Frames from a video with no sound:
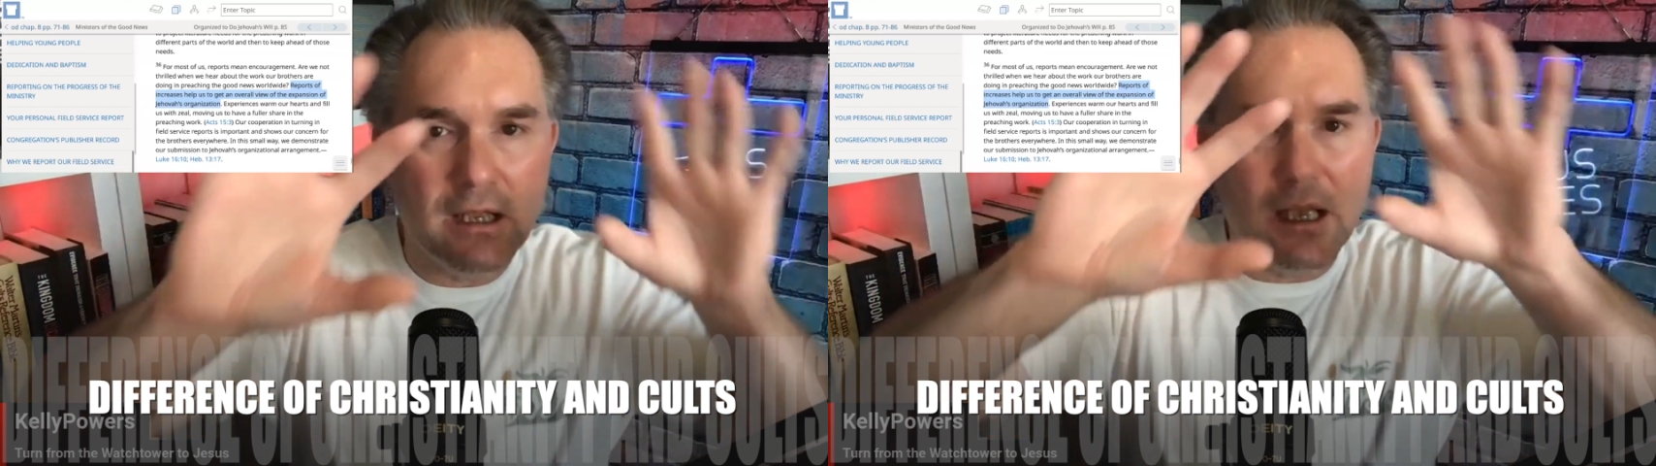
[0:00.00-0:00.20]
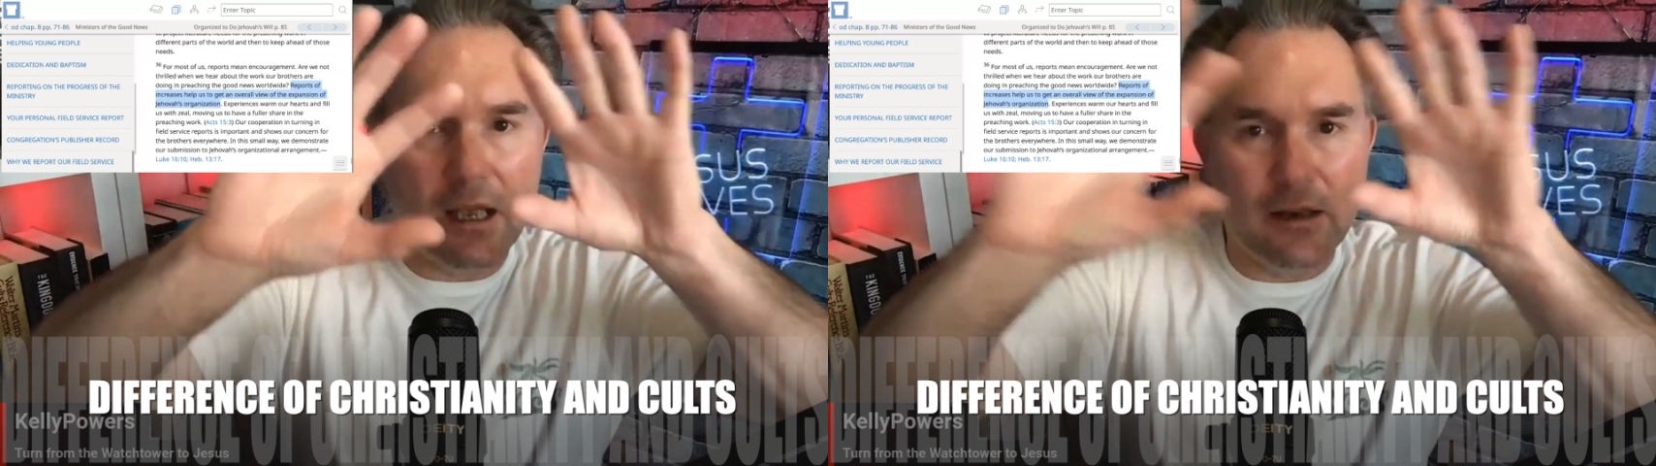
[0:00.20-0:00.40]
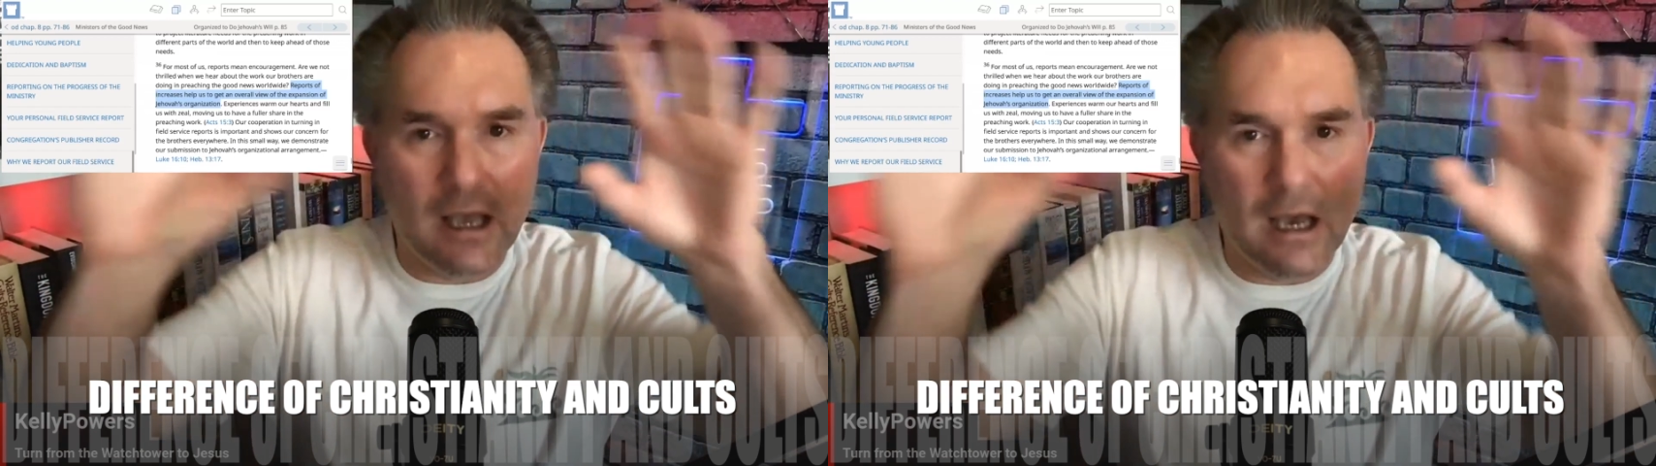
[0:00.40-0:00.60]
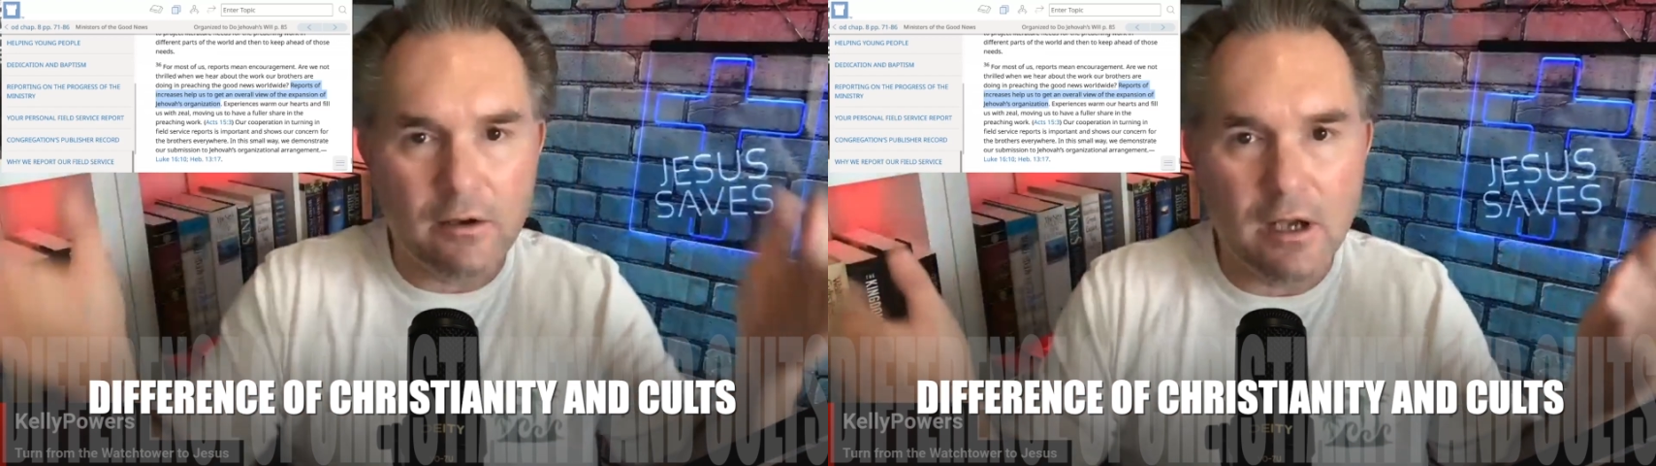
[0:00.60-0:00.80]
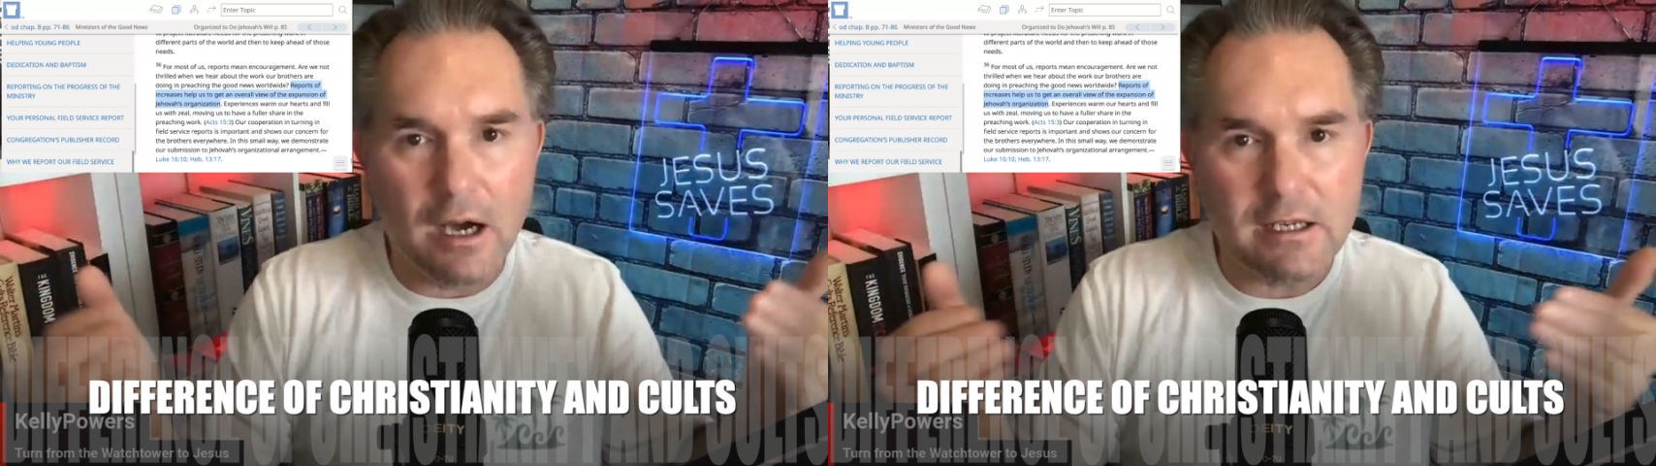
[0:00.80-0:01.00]
And now
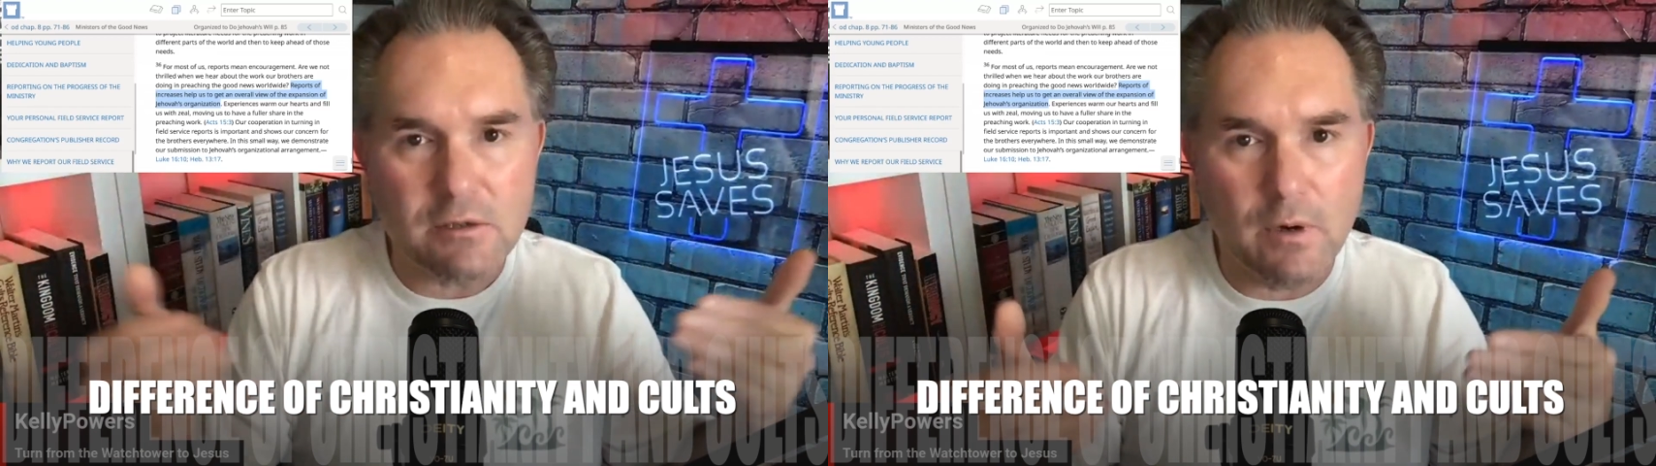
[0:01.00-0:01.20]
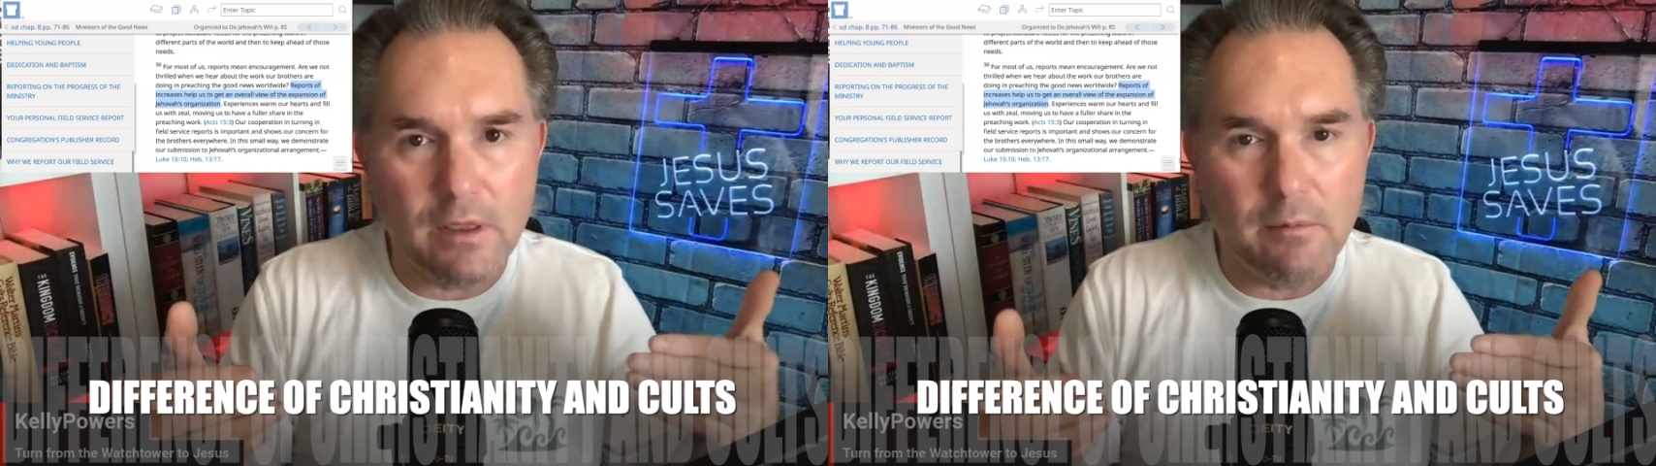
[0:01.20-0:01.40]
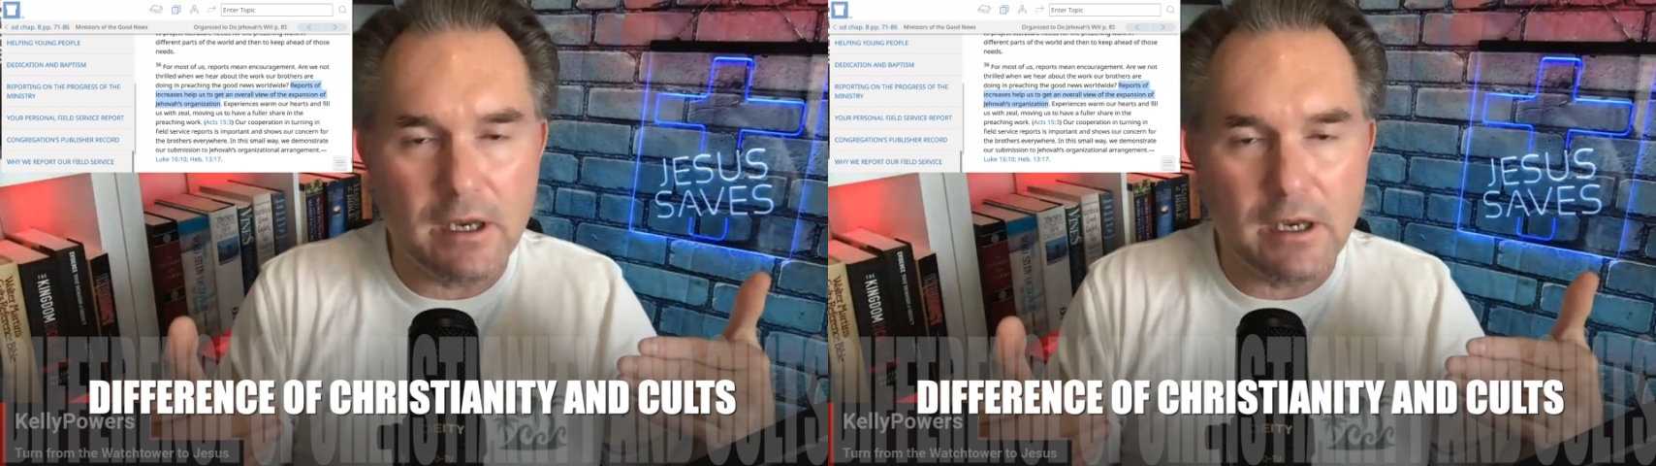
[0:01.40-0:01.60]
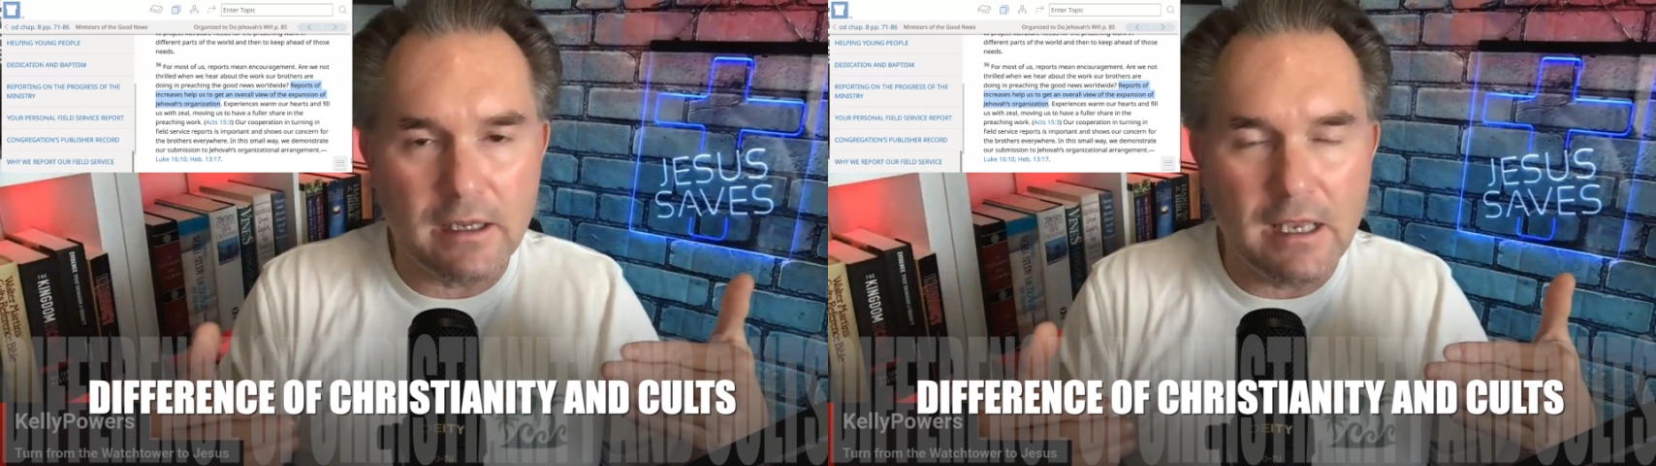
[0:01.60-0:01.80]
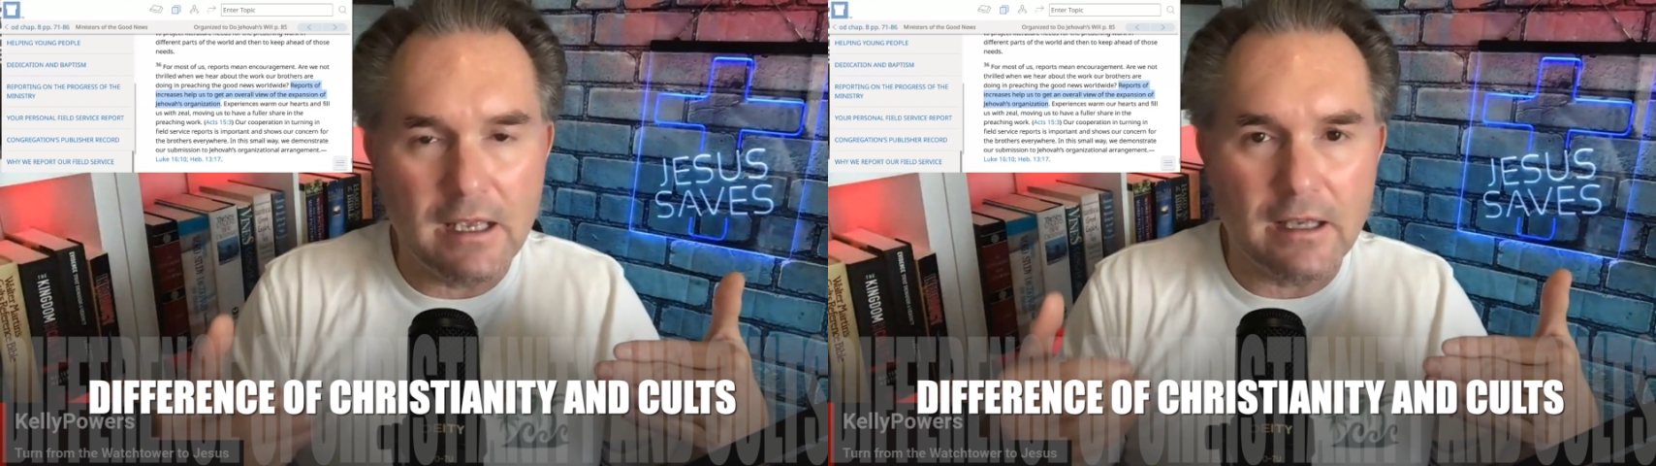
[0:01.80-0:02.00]
God is with them and can,
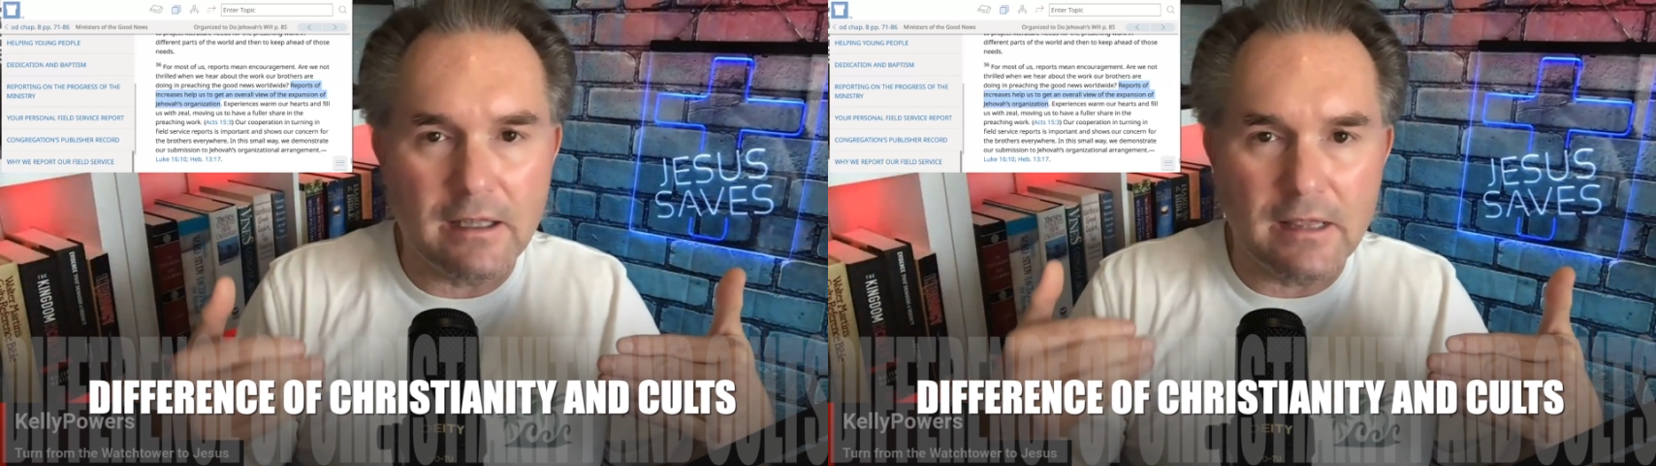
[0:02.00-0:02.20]
he can,